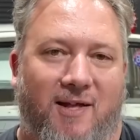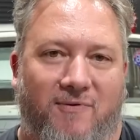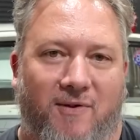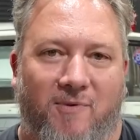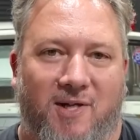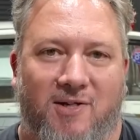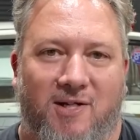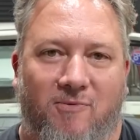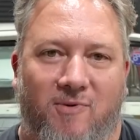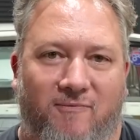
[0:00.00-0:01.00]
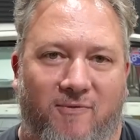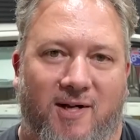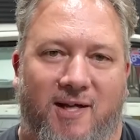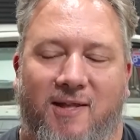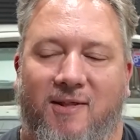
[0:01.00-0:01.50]
stuff that we can deal with
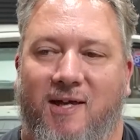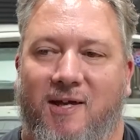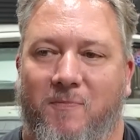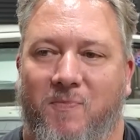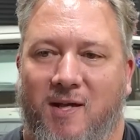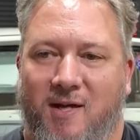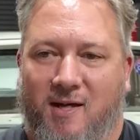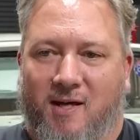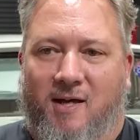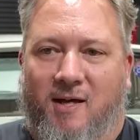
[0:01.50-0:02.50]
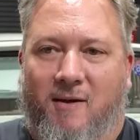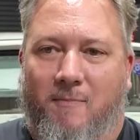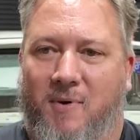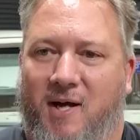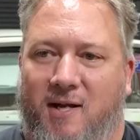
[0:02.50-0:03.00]
when I get there.
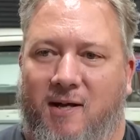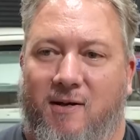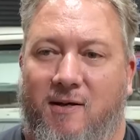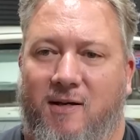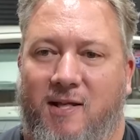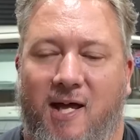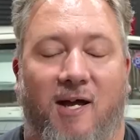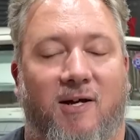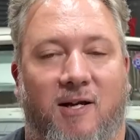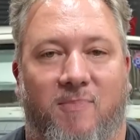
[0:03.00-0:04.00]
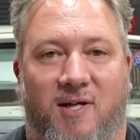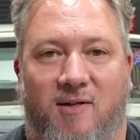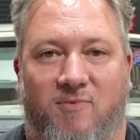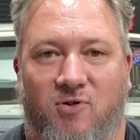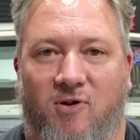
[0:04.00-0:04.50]
But yeah, I'm going
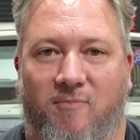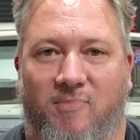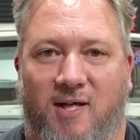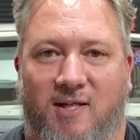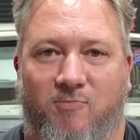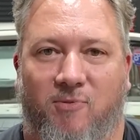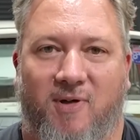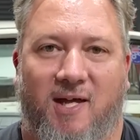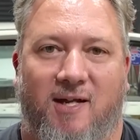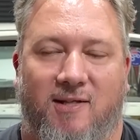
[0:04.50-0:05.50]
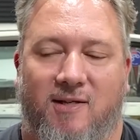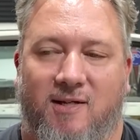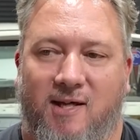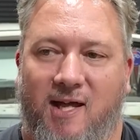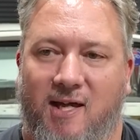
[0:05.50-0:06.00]
to try and be as prepared as I
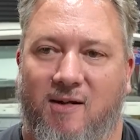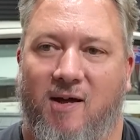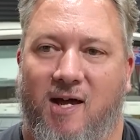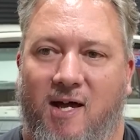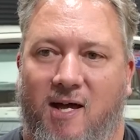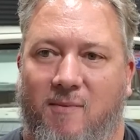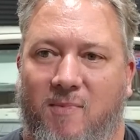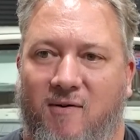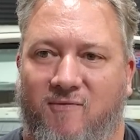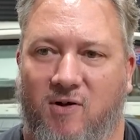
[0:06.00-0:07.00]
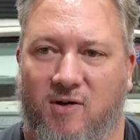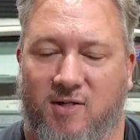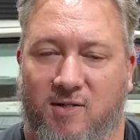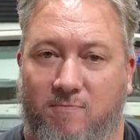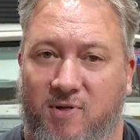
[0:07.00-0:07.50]
can. I've
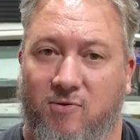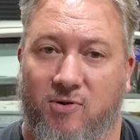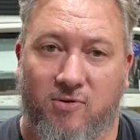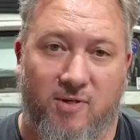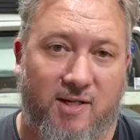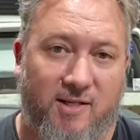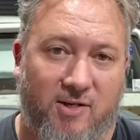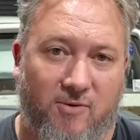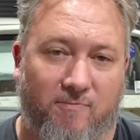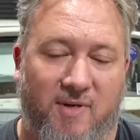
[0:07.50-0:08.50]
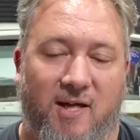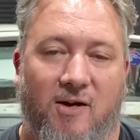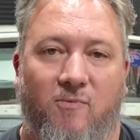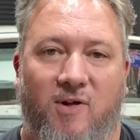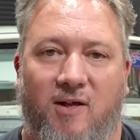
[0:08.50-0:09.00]
got Bill Hooton is helping me
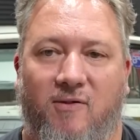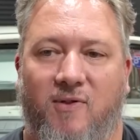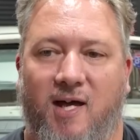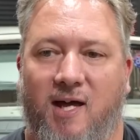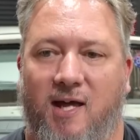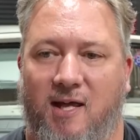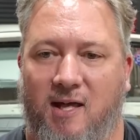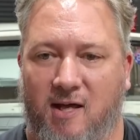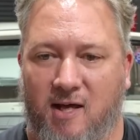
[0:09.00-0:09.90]
out with a